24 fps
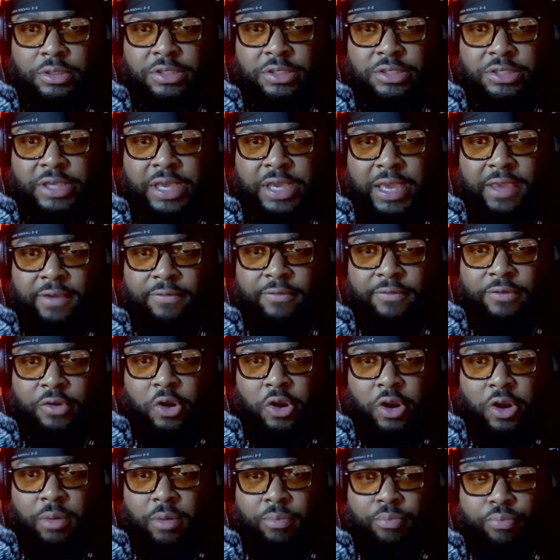save
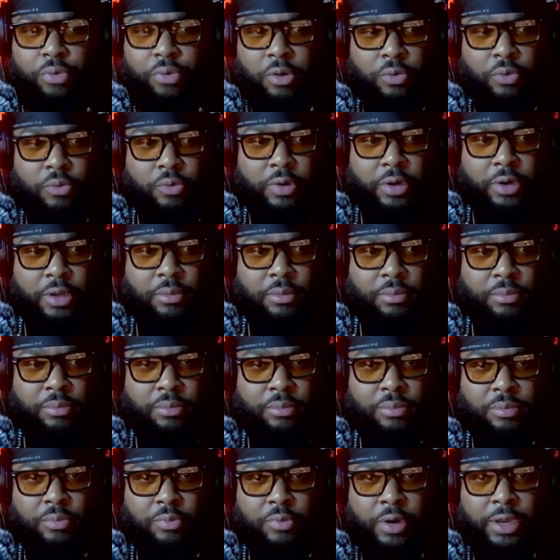current program,
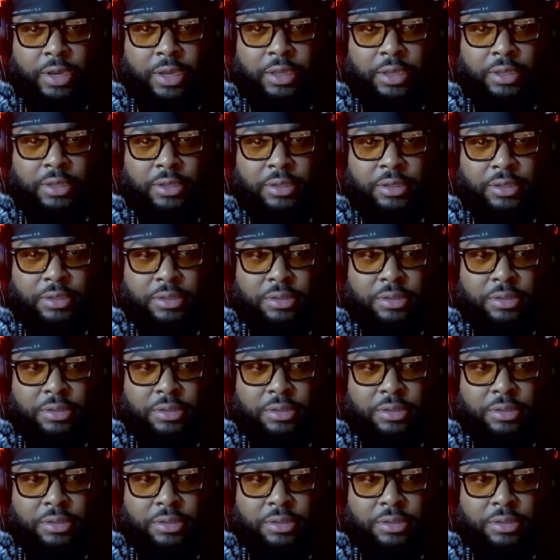right?